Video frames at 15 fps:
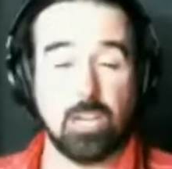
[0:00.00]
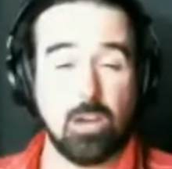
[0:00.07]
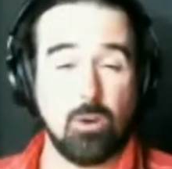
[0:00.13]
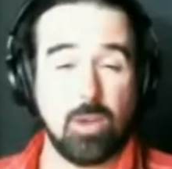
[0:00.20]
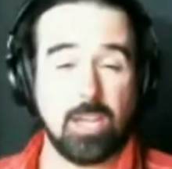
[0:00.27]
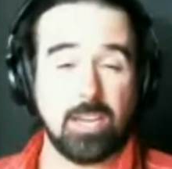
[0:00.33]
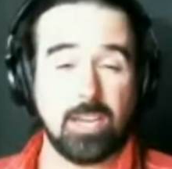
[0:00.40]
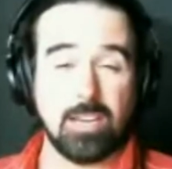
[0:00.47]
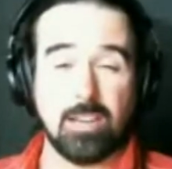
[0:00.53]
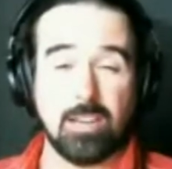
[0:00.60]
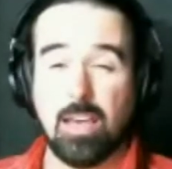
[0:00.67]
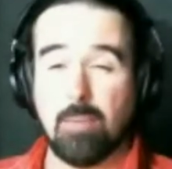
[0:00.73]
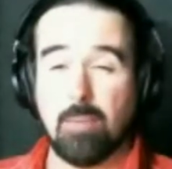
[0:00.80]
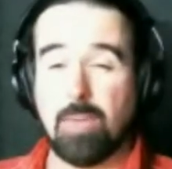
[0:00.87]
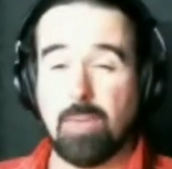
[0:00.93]
know, he
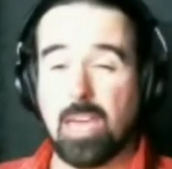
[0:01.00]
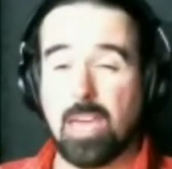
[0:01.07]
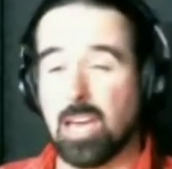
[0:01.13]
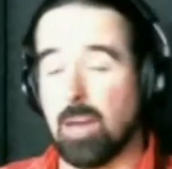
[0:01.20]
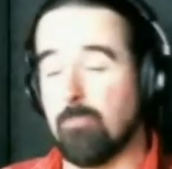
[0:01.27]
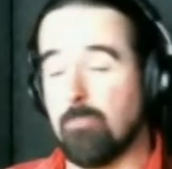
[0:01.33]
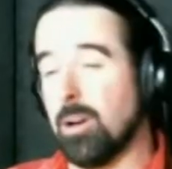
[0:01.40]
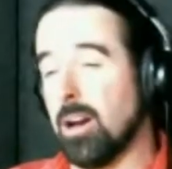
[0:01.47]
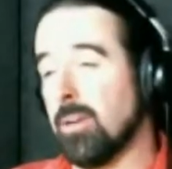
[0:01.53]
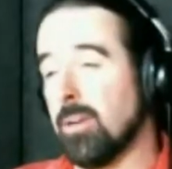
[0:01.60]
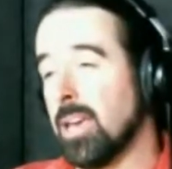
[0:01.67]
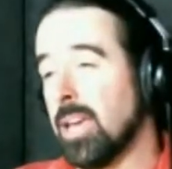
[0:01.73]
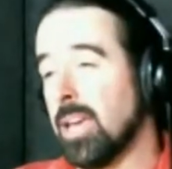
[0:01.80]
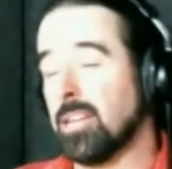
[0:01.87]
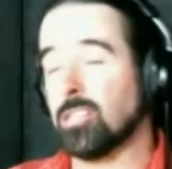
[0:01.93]
didn't make up.
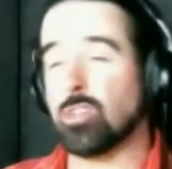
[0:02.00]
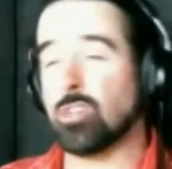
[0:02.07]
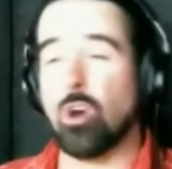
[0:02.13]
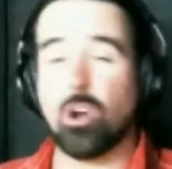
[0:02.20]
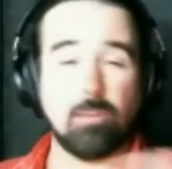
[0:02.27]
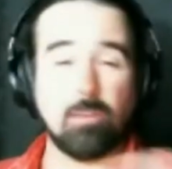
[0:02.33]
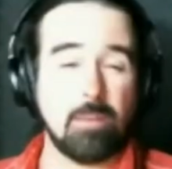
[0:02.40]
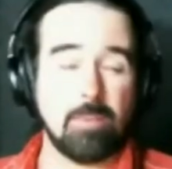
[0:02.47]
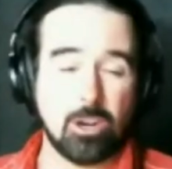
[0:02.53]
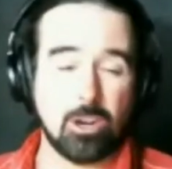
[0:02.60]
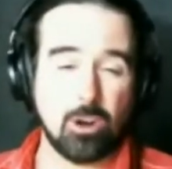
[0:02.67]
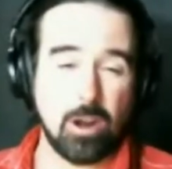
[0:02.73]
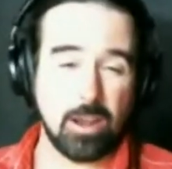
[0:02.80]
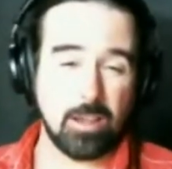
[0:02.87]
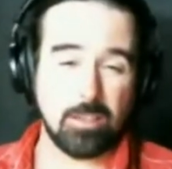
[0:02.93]
He didn't talk about my
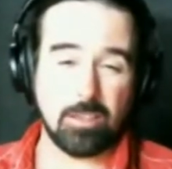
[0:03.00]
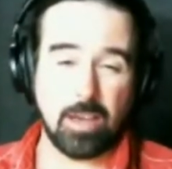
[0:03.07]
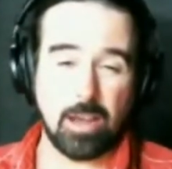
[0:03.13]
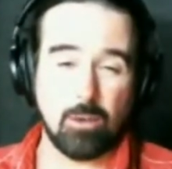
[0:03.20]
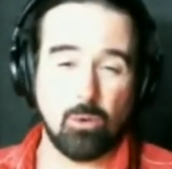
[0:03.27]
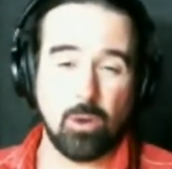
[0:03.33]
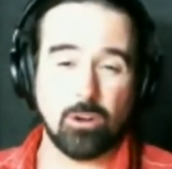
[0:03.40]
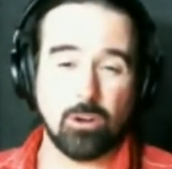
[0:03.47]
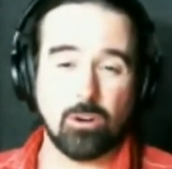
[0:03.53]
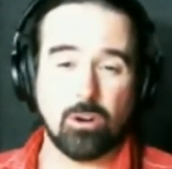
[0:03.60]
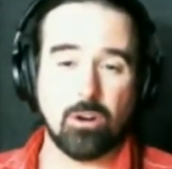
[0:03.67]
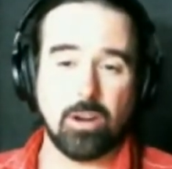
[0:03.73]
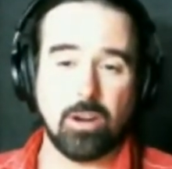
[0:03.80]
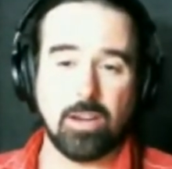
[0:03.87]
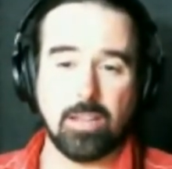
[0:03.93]
cricothyroid
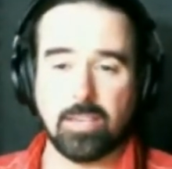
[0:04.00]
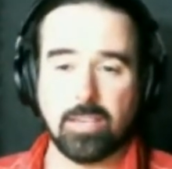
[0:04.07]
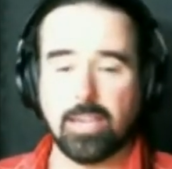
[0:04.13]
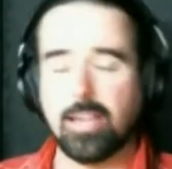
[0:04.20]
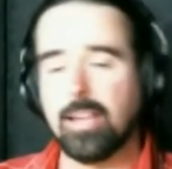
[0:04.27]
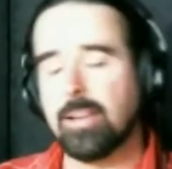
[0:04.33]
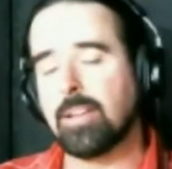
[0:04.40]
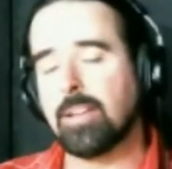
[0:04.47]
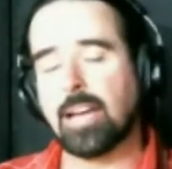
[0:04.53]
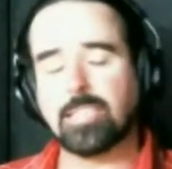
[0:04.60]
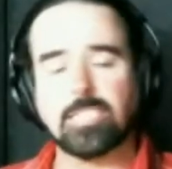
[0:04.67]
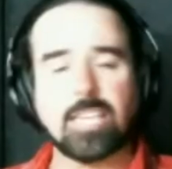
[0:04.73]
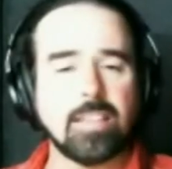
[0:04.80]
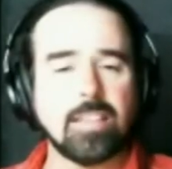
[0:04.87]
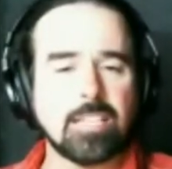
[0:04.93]
or anything. Not
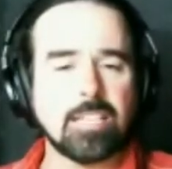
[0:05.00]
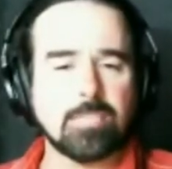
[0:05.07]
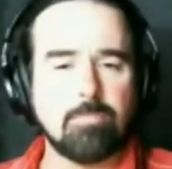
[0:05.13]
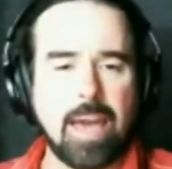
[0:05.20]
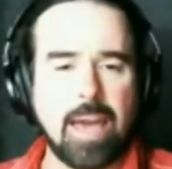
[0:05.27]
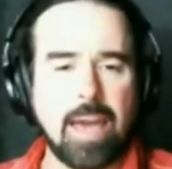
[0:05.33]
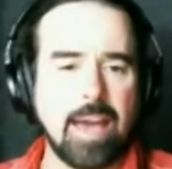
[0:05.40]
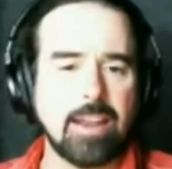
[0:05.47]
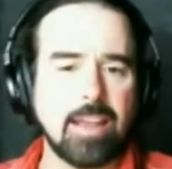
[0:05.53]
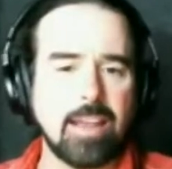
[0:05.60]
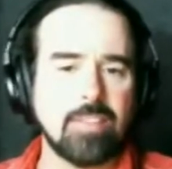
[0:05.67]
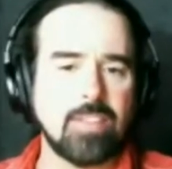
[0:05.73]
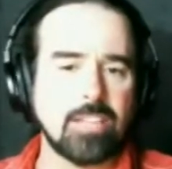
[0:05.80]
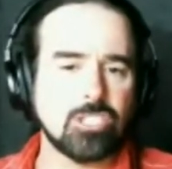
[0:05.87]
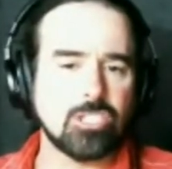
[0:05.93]
saying that's bad.
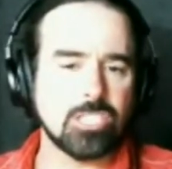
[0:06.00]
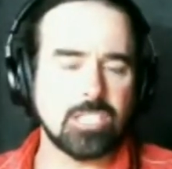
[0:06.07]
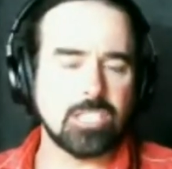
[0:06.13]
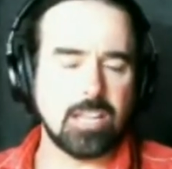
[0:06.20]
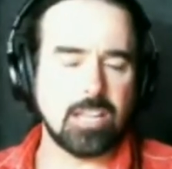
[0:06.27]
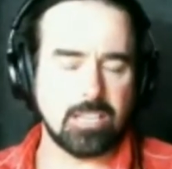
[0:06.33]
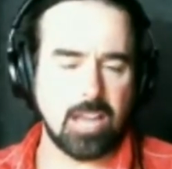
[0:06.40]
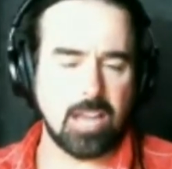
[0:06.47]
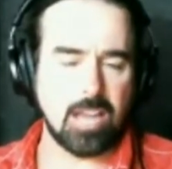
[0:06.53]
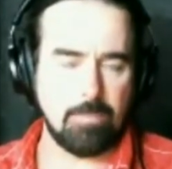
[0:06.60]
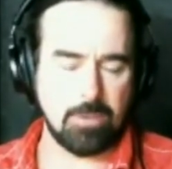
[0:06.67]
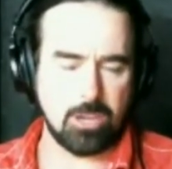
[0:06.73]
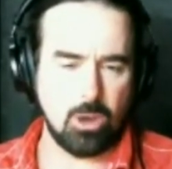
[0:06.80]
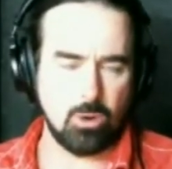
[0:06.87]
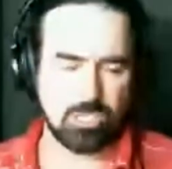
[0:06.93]
That's just not the type
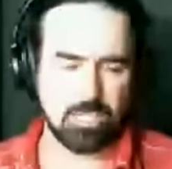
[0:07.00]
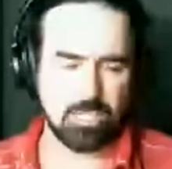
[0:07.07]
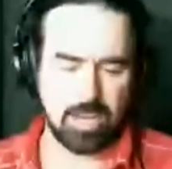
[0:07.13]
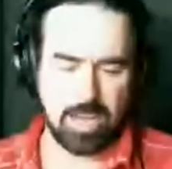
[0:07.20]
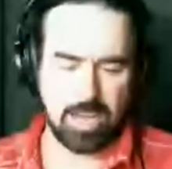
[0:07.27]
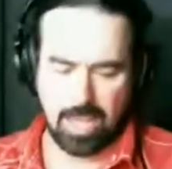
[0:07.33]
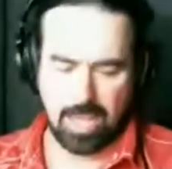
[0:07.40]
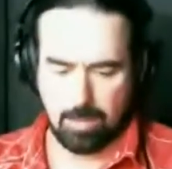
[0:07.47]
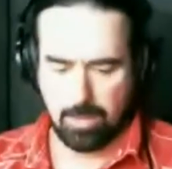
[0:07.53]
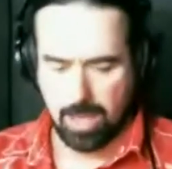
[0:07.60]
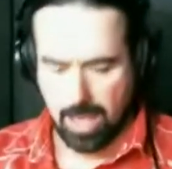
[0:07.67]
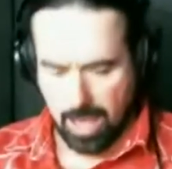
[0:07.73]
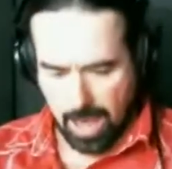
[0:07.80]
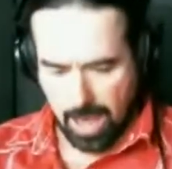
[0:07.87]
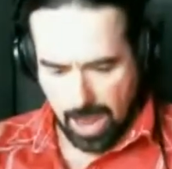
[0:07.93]
of coach that I am.
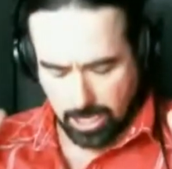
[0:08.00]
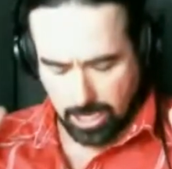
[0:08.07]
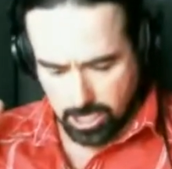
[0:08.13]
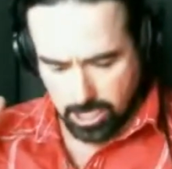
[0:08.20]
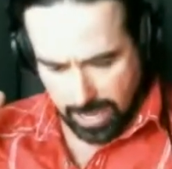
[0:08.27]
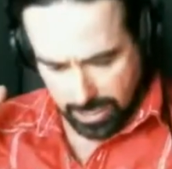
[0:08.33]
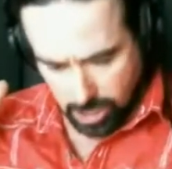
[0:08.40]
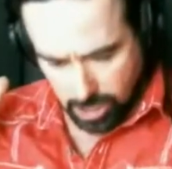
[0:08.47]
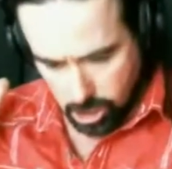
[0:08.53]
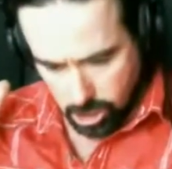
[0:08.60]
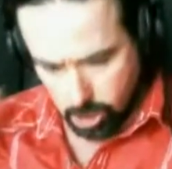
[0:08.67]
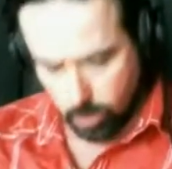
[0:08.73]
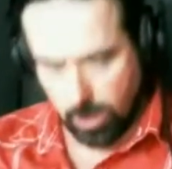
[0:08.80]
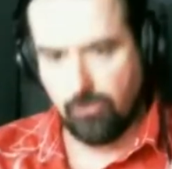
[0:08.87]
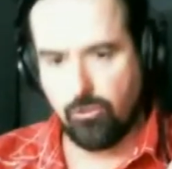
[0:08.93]
I just like
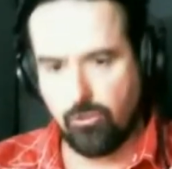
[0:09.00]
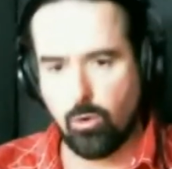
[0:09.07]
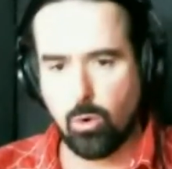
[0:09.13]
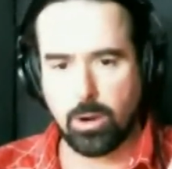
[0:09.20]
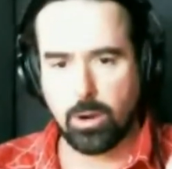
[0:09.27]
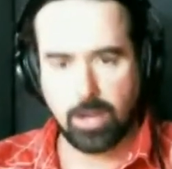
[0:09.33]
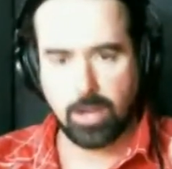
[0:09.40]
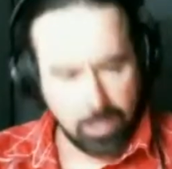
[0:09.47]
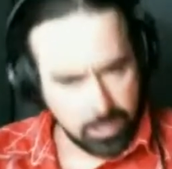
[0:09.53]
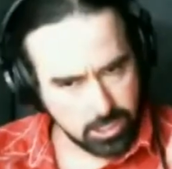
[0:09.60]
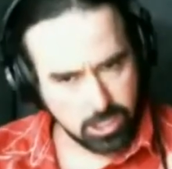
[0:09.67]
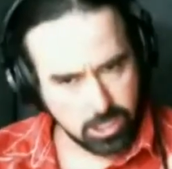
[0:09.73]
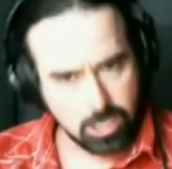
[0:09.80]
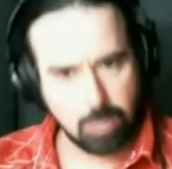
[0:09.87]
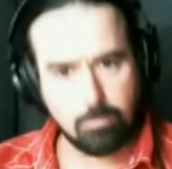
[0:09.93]
straightforward,
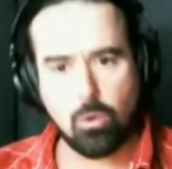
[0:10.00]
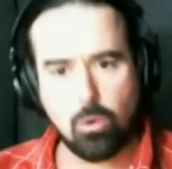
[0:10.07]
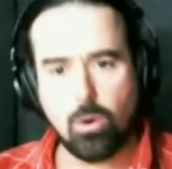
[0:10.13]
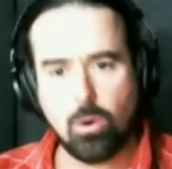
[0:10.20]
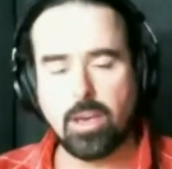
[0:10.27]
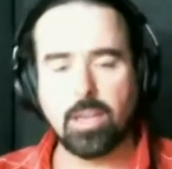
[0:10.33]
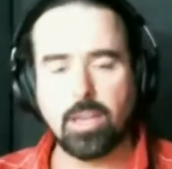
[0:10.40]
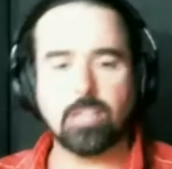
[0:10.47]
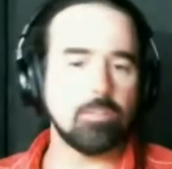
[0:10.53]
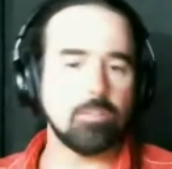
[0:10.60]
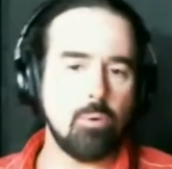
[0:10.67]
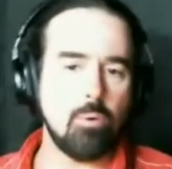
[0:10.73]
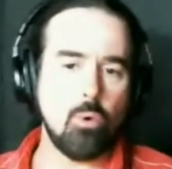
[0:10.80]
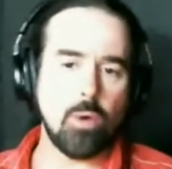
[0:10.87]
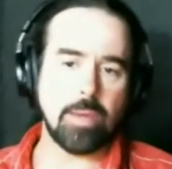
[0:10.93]
simple, and to the
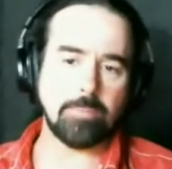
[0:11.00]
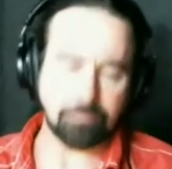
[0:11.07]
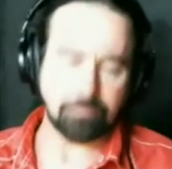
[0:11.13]
point.